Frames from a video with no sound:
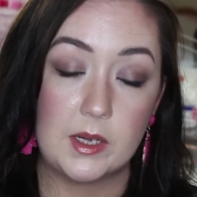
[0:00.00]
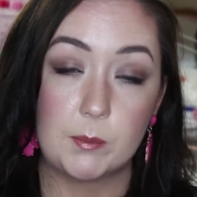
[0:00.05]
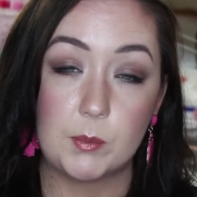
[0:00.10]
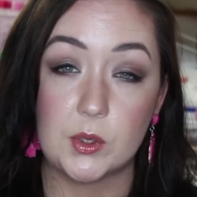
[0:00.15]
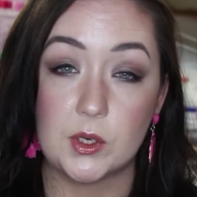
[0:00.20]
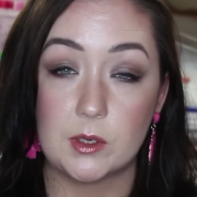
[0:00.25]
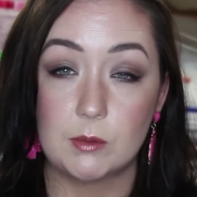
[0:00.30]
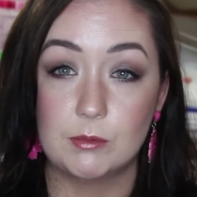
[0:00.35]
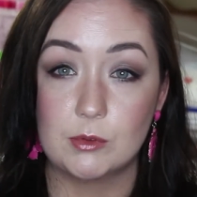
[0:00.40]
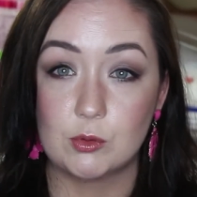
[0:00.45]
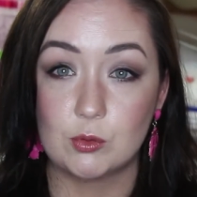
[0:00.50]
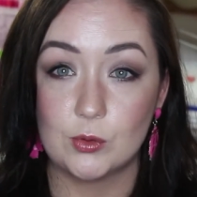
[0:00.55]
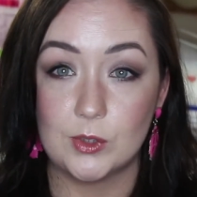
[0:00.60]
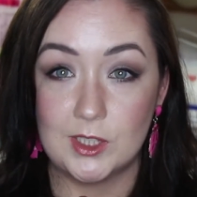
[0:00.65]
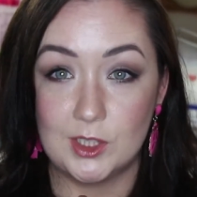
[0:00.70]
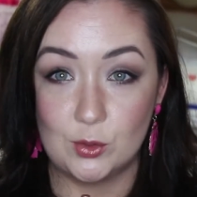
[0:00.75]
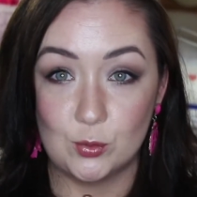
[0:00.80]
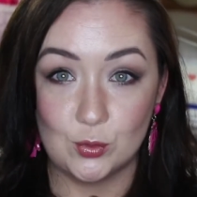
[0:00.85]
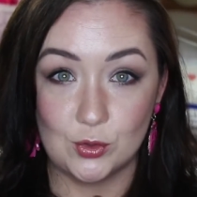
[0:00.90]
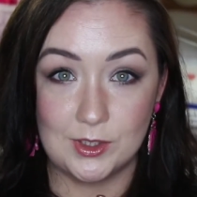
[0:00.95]
But I was
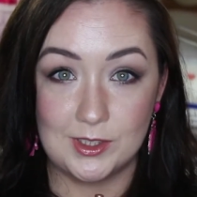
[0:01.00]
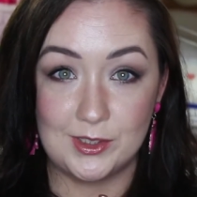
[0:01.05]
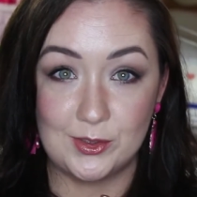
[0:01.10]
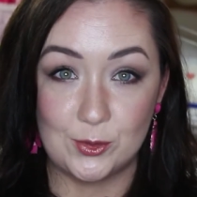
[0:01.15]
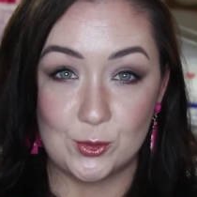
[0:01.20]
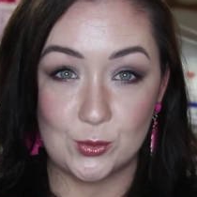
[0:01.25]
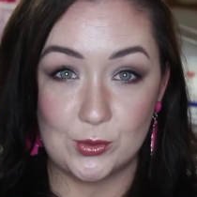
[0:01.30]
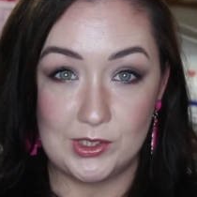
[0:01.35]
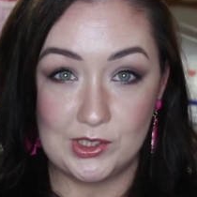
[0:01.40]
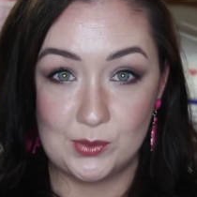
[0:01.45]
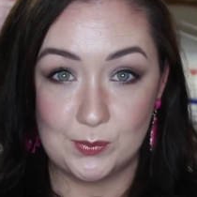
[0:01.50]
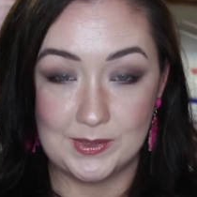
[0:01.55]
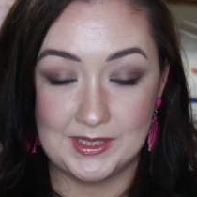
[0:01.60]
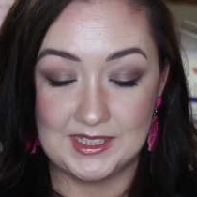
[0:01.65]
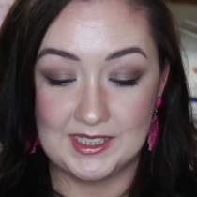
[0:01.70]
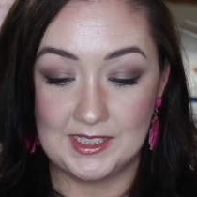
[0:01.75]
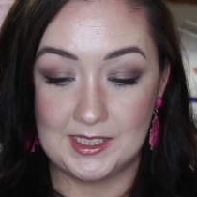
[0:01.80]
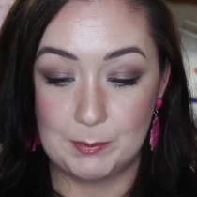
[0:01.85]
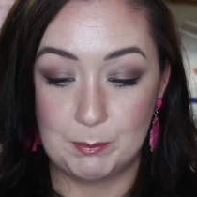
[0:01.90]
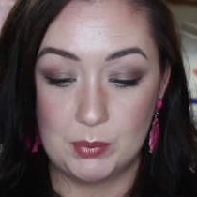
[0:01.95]
really, really intrigued by
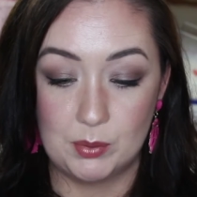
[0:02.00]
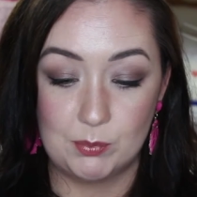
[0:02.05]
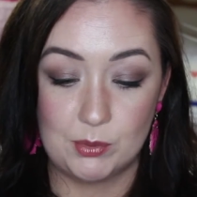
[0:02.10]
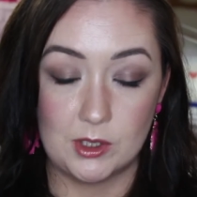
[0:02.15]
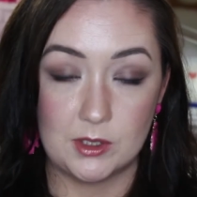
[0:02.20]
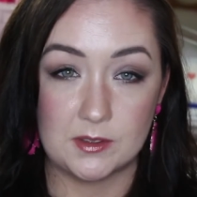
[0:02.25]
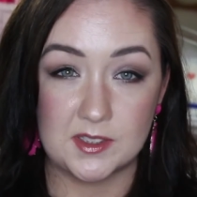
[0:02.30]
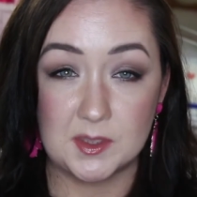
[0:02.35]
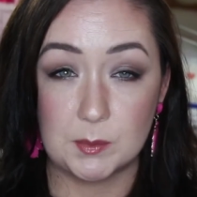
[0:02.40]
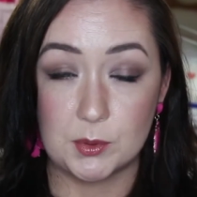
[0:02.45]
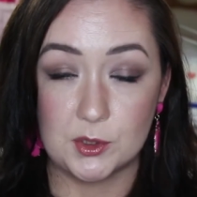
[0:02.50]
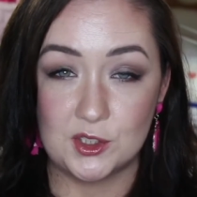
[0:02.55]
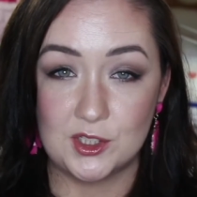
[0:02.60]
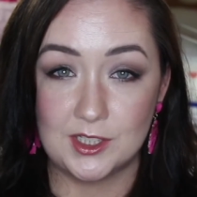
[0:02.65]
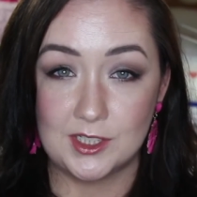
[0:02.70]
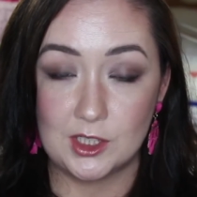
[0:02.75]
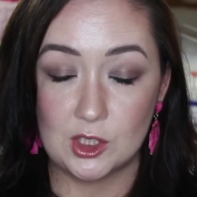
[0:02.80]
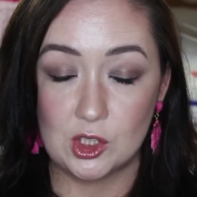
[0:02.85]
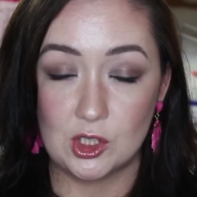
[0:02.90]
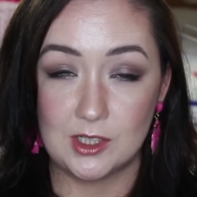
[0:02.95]
the lip products,
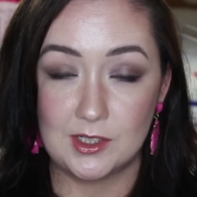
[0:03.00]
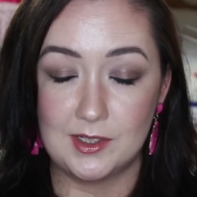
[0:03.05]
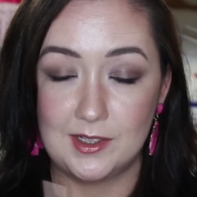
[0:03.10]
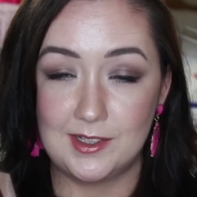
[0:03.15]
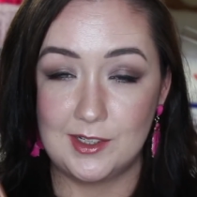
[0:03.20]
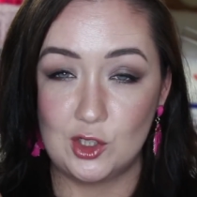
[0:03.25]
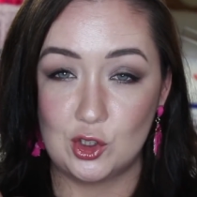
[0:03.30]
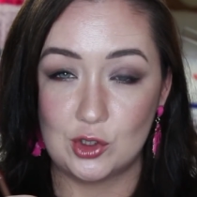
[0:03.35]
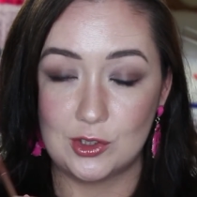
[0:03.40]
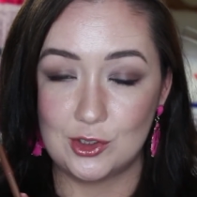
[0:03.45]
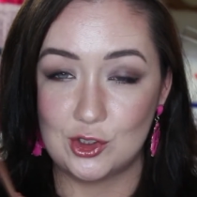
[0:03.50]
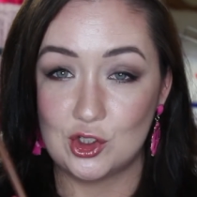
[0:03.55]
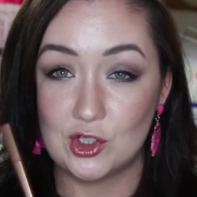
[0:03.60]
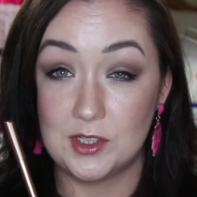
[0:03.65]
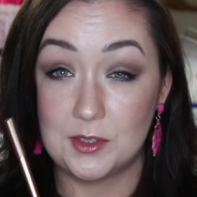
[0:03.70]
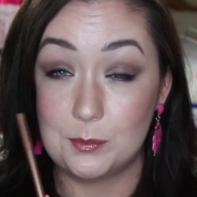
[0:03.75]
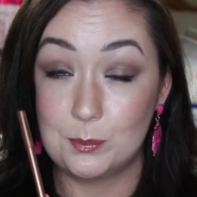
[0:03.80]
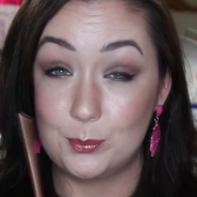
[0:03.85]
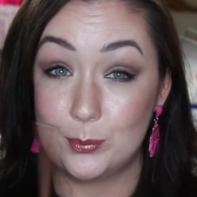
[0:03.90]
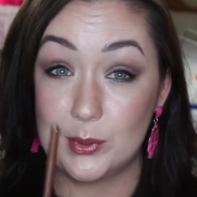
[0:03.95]
particularly the
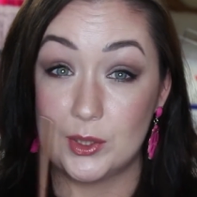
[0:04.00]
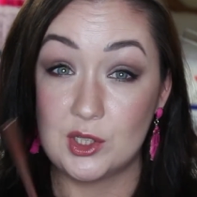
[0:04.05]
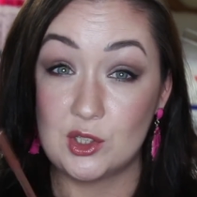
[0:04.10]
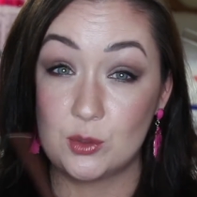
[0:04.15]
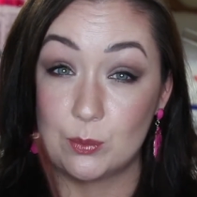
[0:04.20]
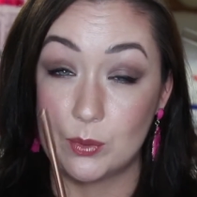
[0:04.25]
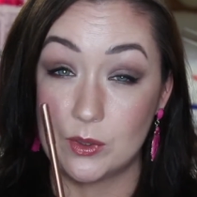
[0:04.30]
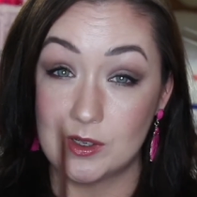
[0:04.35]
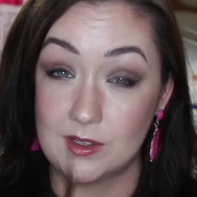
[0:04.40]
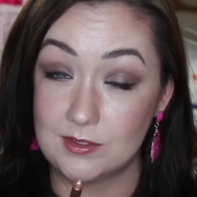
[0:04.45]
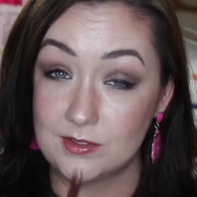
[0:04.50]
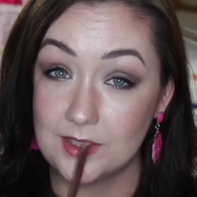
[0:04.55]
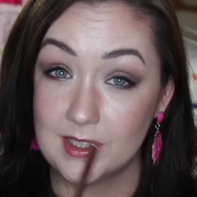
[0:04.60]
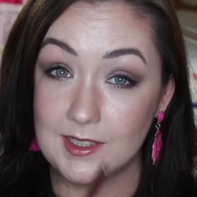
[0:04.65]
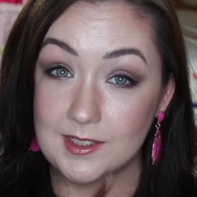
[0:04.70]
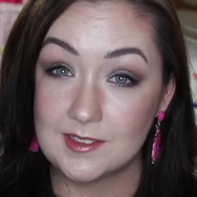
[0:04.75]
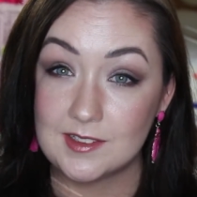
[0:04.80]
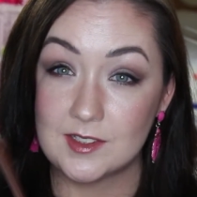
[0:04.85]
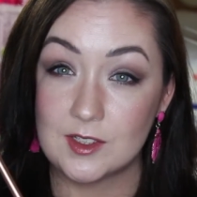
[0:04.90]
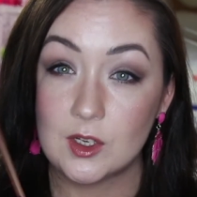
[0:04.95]
shade Bitch
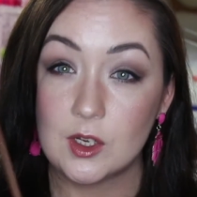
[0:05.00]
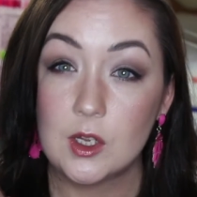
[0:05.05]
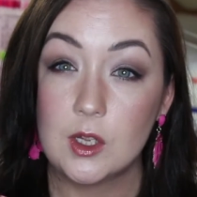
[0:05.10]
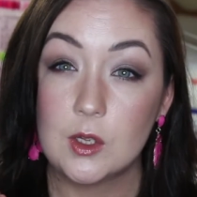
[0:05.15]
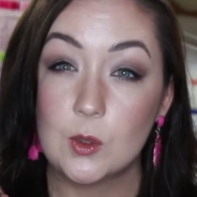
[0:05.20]
Perfect,